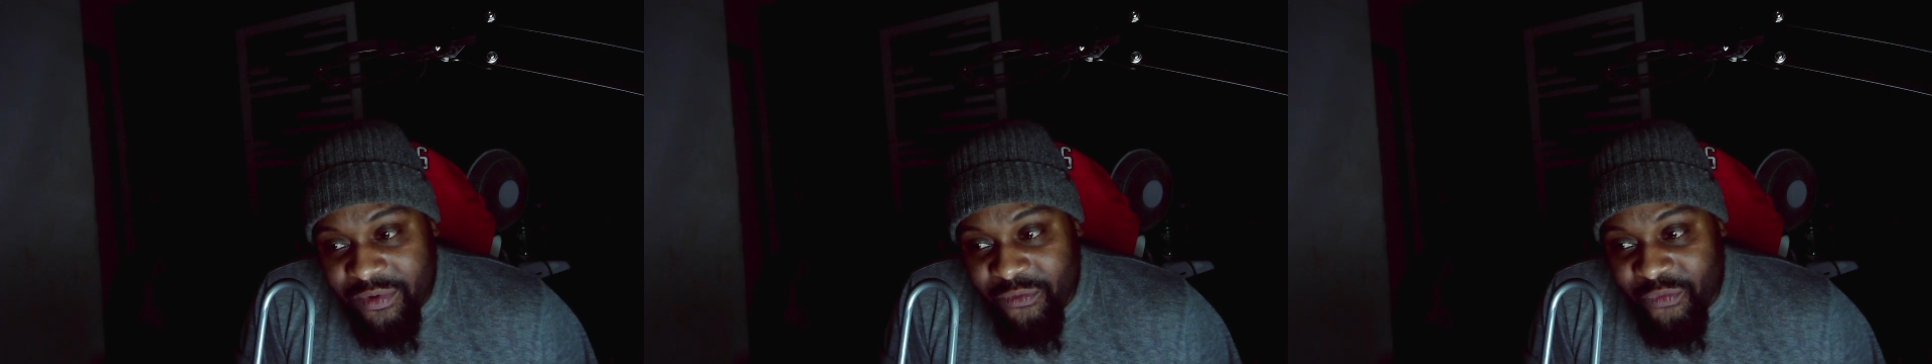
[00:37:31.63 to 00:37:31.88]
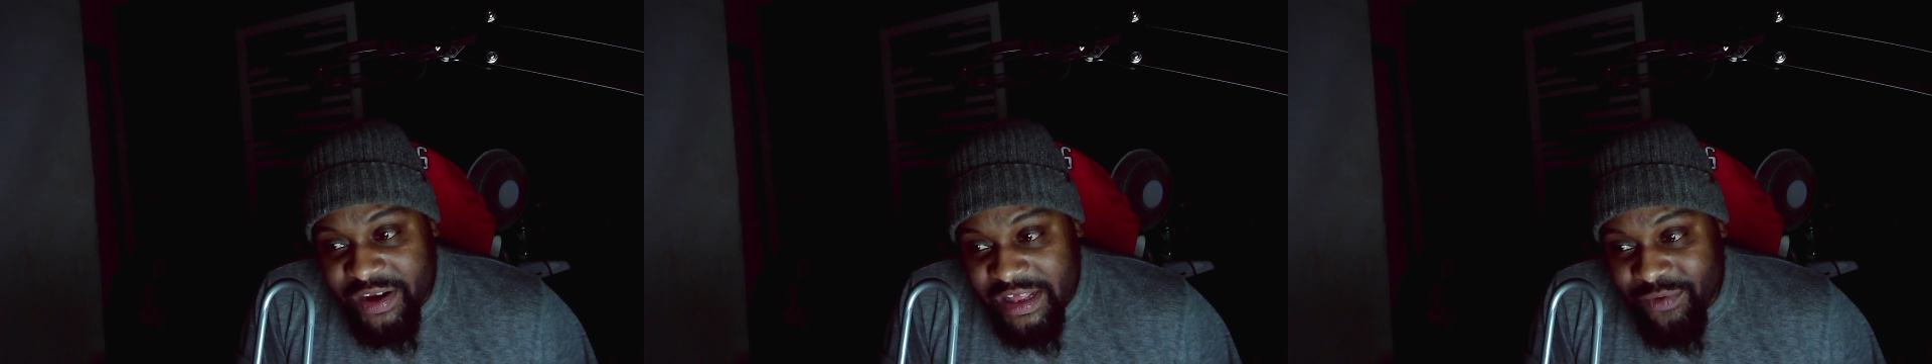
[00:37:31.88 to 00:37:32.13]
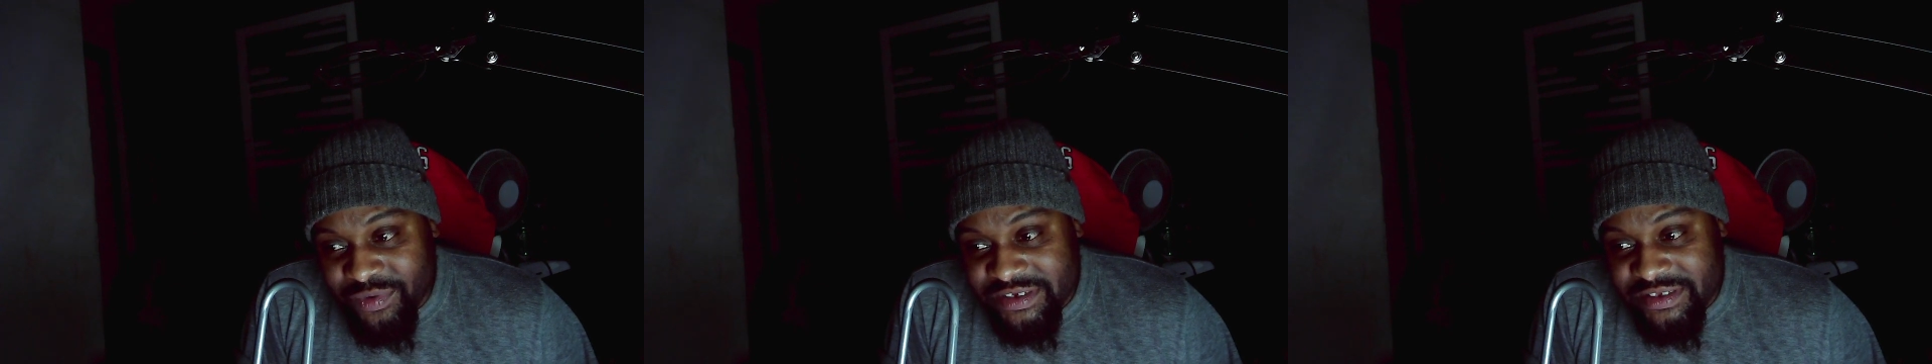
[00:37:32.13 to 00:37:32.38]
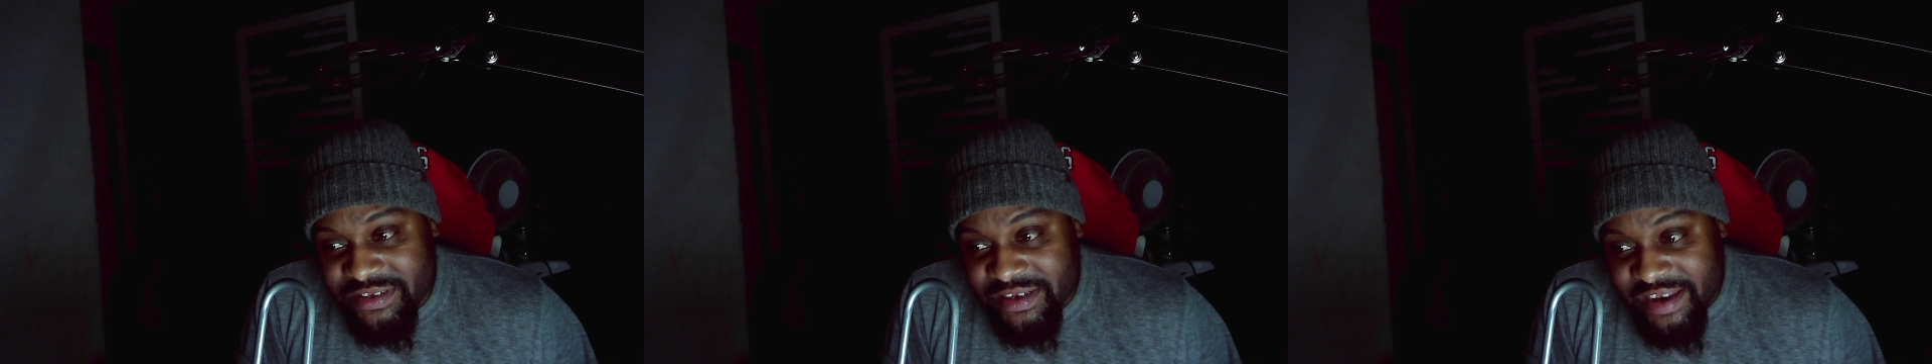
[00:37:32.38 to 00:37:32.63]
when he was
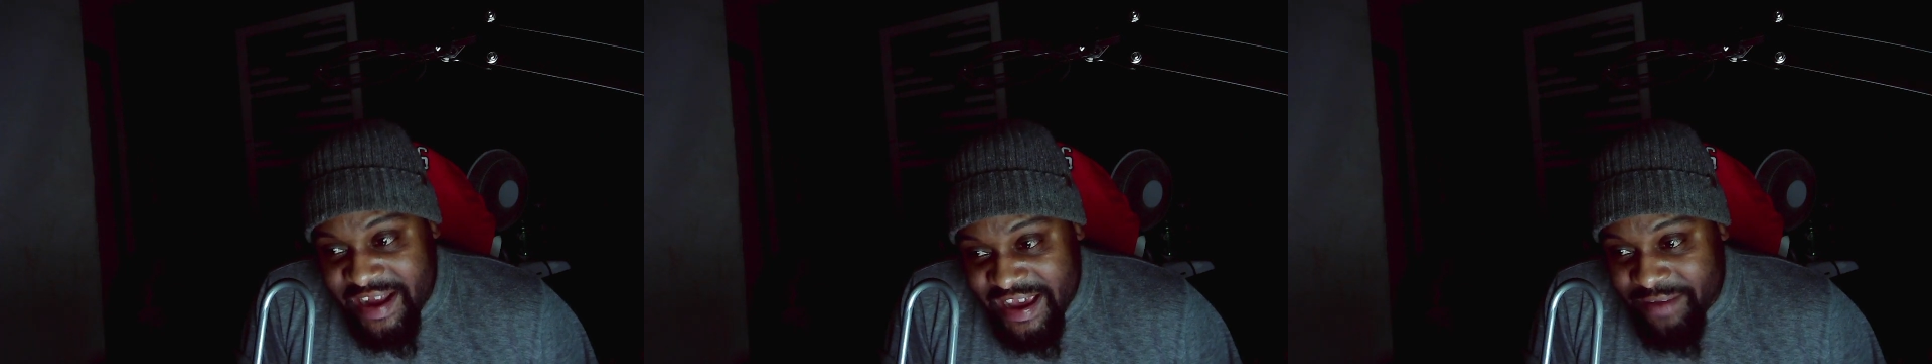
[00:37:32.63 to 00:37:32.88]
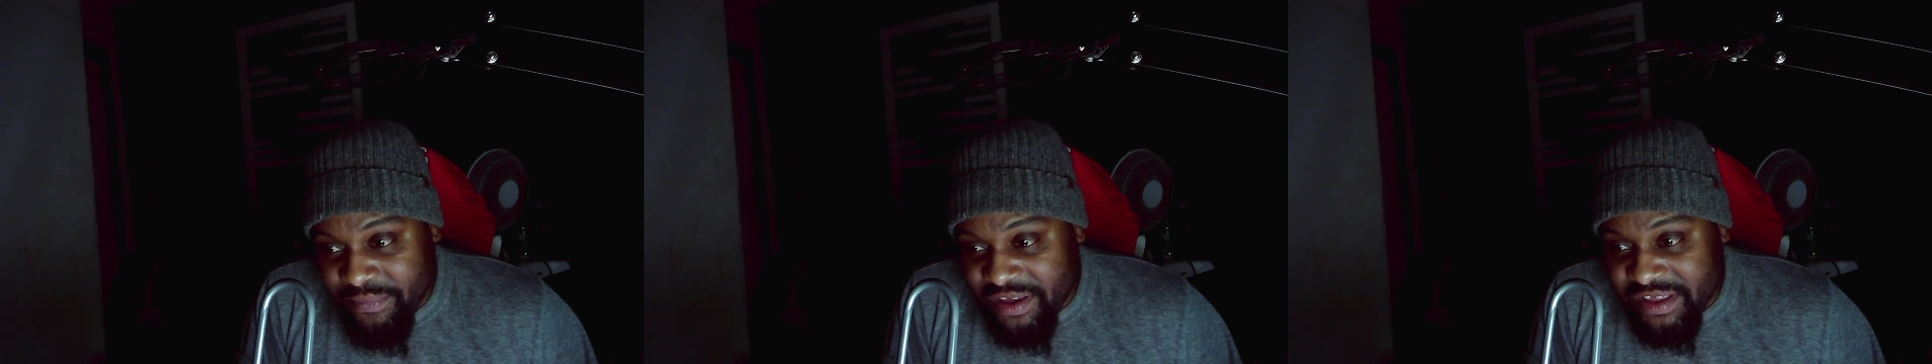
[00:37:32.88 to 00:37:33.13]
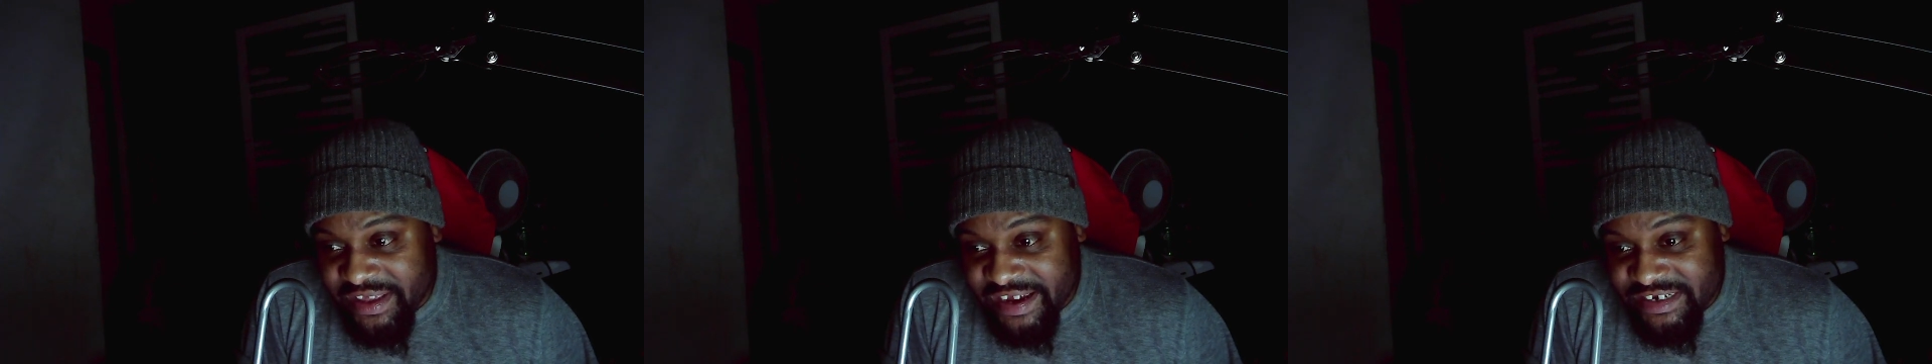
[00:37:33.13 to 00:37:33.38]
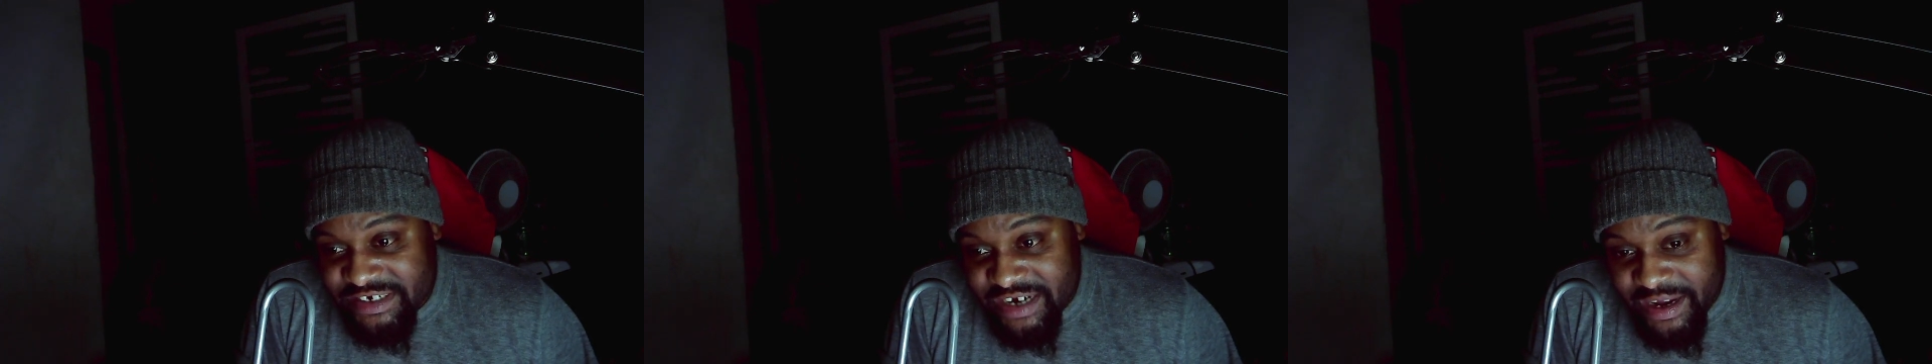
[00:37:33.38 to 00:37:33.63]
the night Biggie
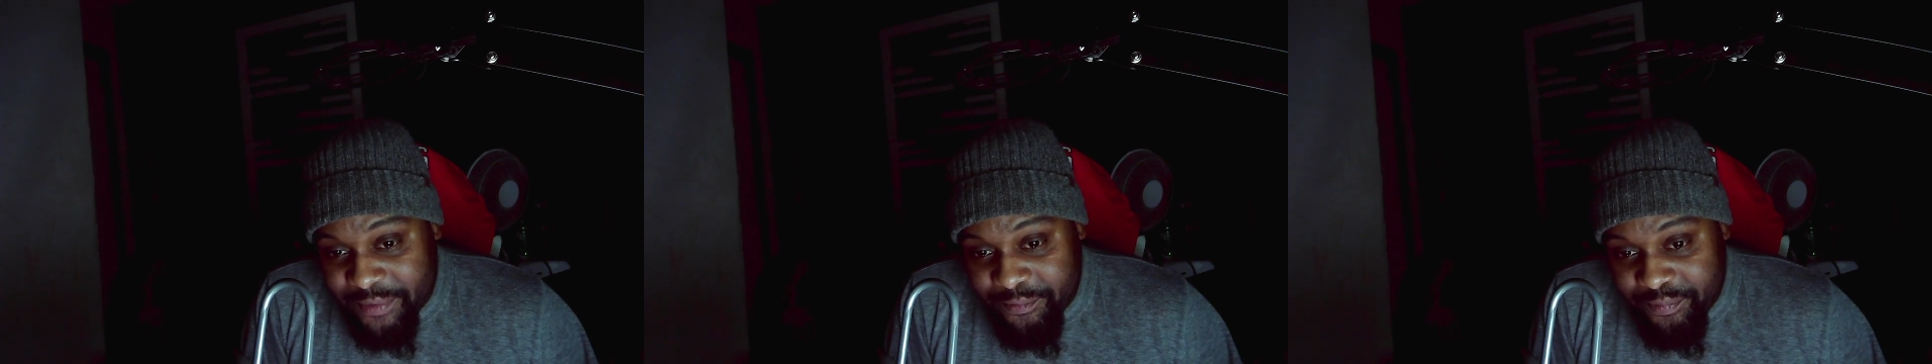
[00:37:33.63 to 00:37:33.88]
got shot,